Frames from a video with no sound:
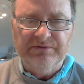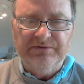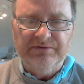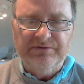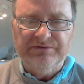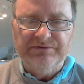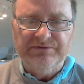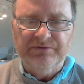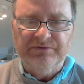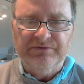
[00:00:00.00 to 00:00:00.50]

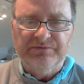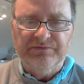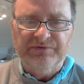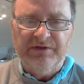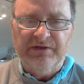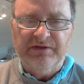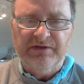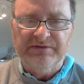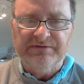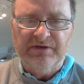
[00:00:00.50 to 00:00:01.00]
do
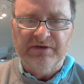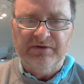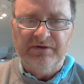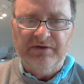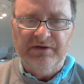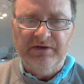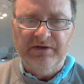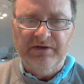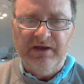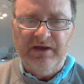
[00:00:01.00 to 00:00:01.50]
things that are going
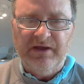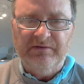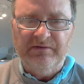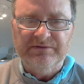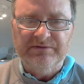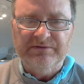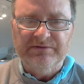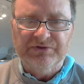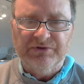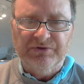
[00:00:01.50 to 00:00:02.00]
to get
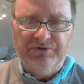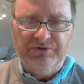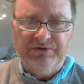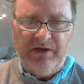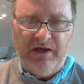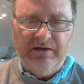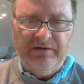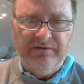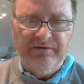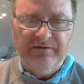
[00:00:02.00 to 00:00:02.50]
dirt
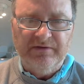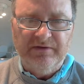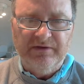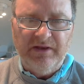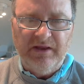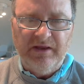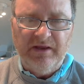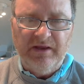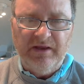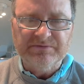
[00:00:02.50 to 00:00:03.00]
under the
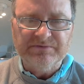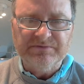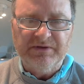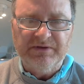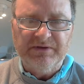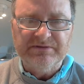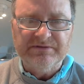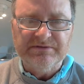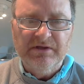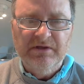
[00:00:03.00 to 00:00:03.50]
nails,
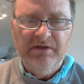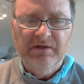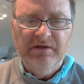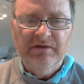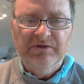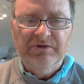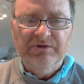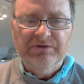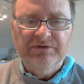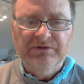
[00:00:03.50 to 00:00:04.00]
because
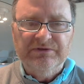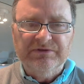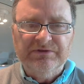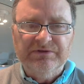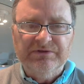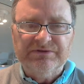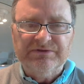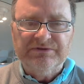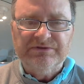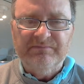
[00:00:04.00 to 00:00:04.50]

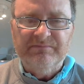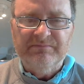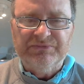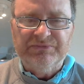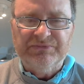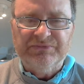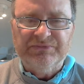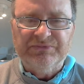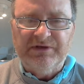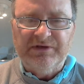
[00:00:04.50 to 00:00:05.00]
some
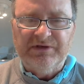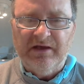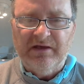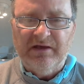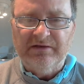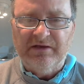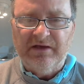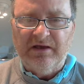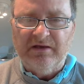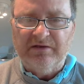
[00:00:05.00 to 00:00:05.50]
dirt
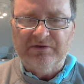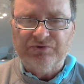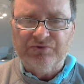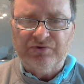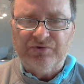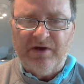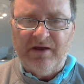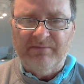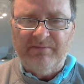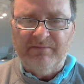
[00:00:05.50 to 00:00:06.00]
can get
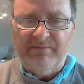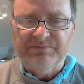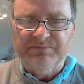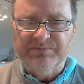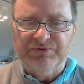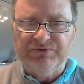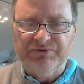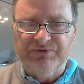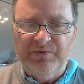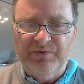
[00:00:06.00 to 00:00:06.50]
trapped
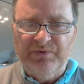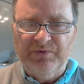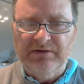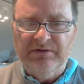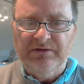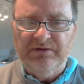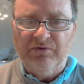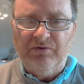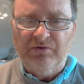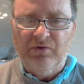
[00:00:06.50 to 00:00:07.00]
between
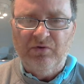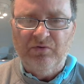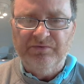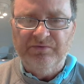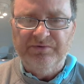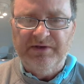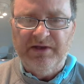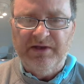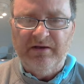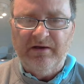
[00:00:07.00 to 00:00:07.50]
your old
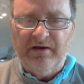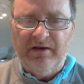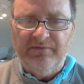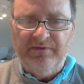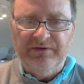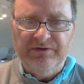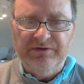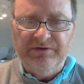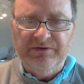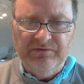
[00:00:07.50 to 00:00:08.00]
nail and the
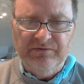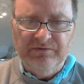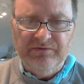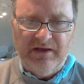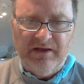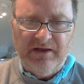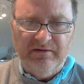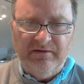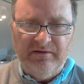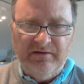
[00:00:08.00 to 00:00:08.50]
new
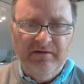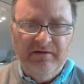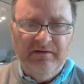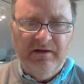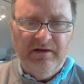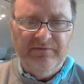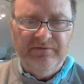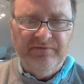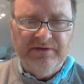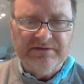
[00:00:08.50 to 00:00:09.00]
nail,
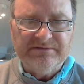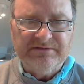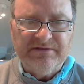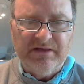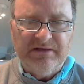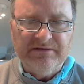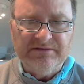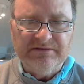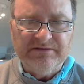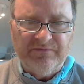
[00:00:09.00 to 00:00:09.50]
and this
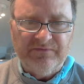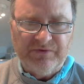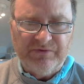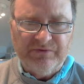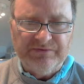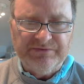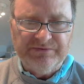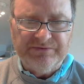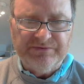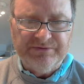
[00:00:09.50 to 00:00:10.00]
then is
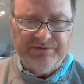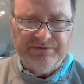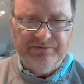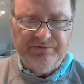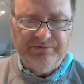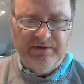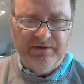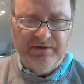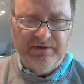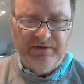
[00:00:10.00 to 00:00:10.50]
difficult
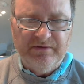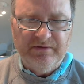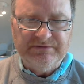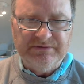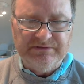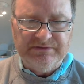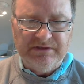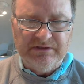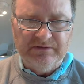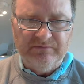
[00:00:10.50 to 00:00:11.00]
to
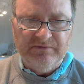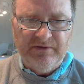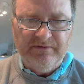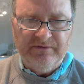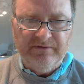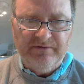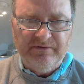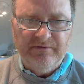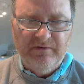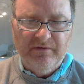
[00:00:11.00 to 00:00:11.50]
deal
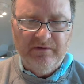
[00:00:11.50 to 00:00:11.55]
with.